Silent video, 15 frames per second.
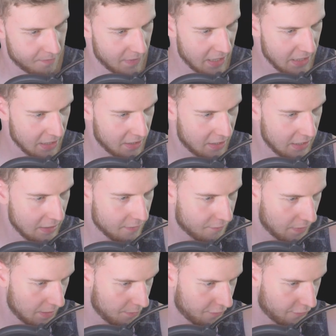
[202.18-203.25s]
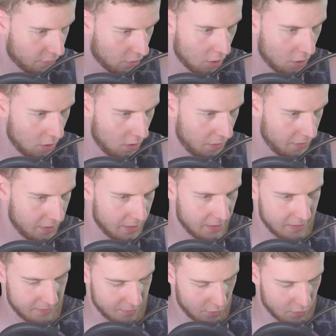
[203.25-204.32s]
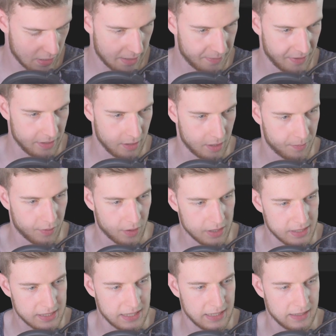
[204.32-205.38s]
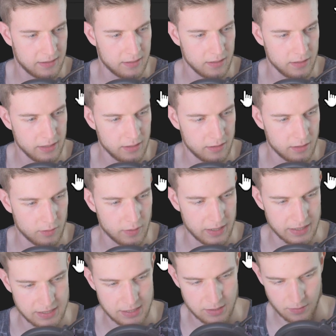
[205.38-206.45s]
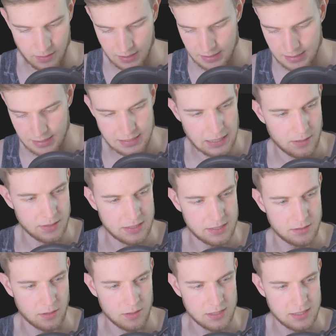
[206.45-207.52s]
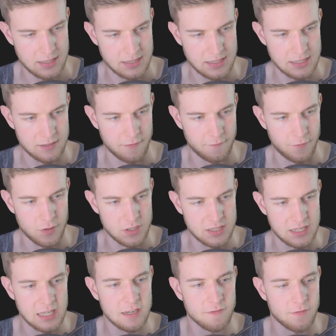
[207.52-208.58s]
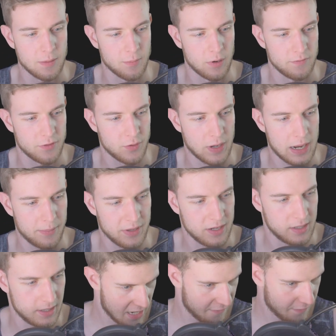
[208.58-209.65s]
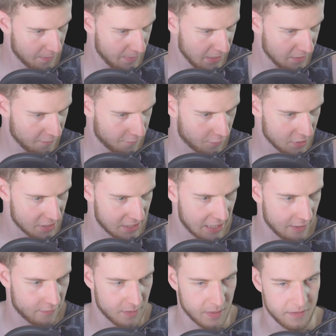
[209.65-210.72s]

Make a keyframe for all the grappling hook parts and delete the rest. So this is how it starts. This is the first keyframe of the grappling hook. If I make the first keyframe